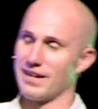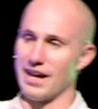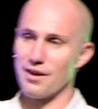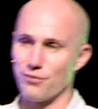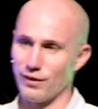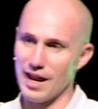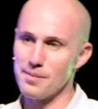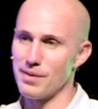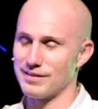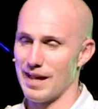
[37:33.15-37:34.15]
I kind of forgot
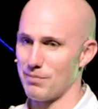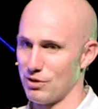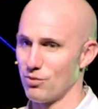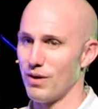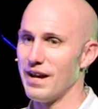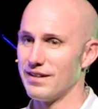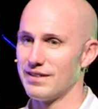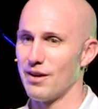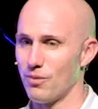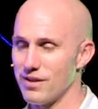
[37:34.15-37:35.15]
about that, but you're right.
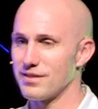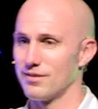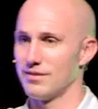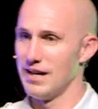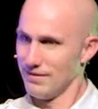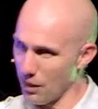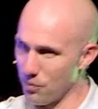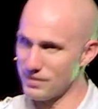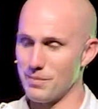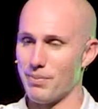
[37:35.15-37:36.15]
That was a, that
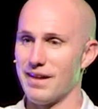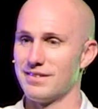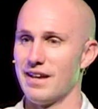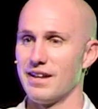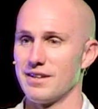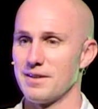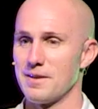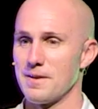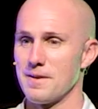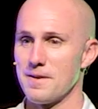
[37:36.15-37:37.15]
was a bad day.
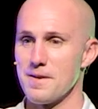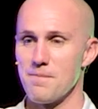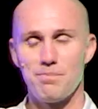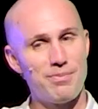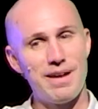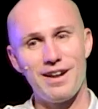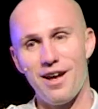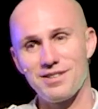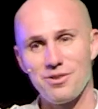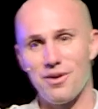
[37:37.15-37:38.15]
But man,
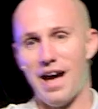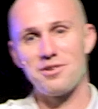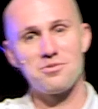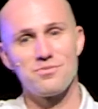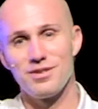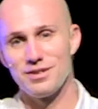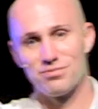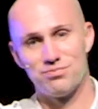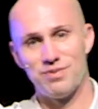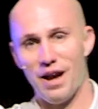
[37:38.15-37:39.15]
I'll tell you what, I don't really,
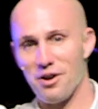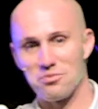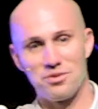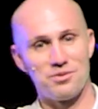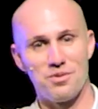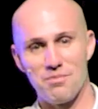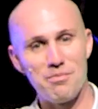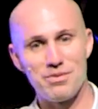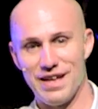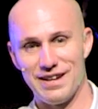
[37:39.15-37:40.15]
I don't really
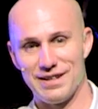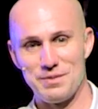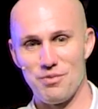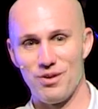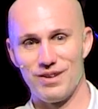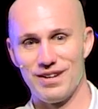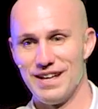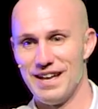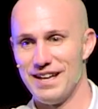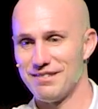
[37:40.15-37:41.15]
remember that anymore
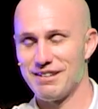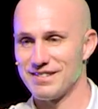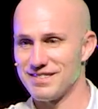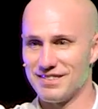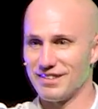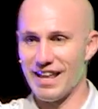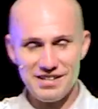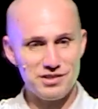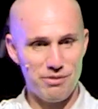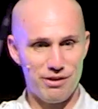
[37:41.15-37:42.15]
because the
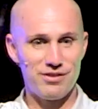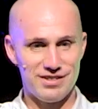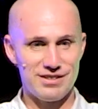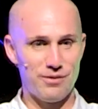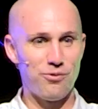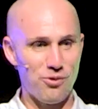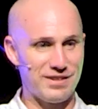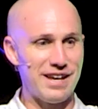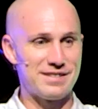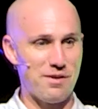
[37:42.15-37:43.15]
last 364
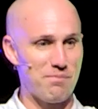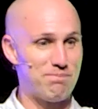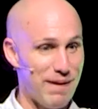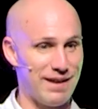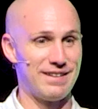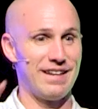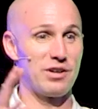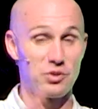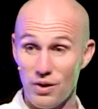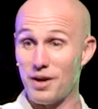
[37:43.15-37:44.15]
days have been
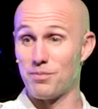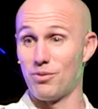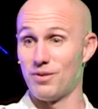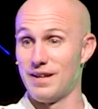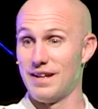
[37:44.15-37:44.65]
incredible.